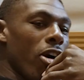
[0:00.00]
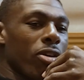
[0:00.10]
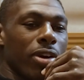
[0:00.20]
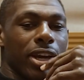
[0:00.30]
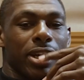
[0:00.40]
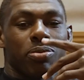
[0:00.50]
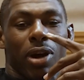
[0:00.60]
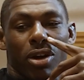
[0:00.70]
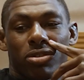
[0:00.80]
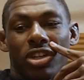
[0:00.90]
Craig is
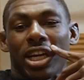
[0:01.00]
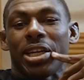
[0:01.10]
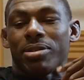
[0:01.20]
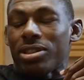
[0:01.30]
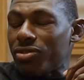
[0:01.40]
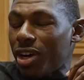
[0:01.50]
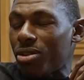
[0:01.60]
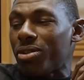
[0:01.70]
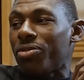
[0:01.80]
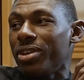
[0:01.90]
probably gonna try to keep this fight
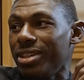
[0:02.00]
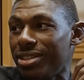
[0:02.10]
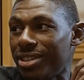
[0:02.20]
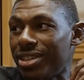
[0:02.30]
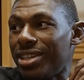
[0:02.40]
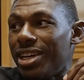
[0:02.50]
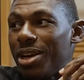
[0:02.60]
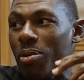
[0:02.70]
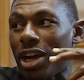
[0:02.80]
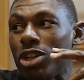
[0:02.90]
on the feet.
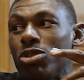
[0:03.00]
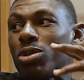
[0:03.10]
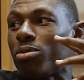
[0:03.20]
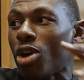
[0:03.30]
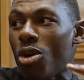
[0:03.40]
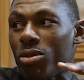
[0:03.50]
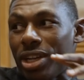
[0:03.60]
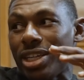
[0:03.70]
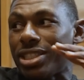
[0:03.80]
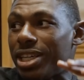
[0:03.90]
and probably use them long
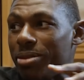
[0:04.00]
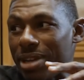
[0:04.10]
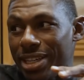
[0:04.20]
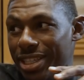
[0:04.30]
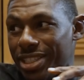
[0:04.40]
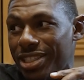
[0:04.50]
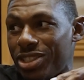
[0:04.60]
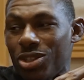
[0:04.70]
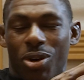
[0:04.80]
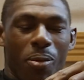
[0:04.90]
legs to keep that
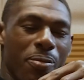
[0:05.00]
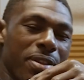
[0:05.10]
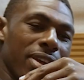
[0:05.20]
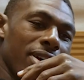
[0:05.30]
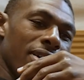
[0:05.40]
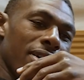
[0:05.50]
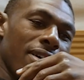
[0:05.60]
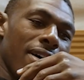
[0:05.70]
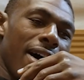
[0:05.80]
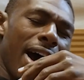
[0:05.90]
distance. You know.
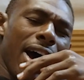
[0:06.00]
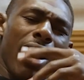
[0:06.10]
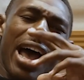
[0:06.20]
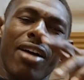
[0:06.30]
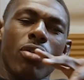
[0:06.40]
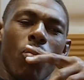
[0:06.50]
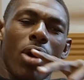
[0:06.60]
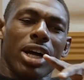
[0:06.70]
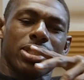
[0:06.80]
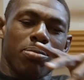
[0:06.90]
I haven't
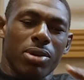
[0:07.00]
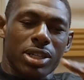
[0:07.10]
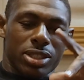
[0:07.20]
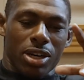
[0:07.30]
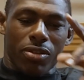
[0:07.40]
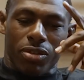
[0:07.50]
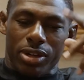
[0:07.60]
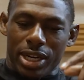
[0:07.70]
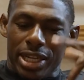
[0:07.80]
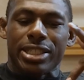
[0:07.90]
watched much of
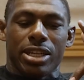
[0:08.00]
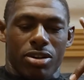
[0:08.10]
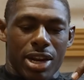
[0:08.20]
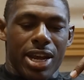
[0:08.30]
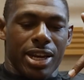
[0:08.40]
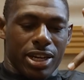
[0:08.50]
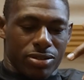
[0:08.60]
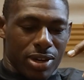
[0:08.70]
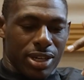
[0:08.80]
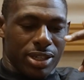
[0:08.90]
her. Is it Hernandez,
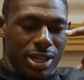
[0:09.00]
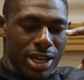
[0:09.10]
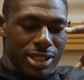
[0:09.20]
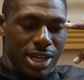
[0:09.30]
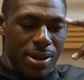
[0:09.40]
right? Last name?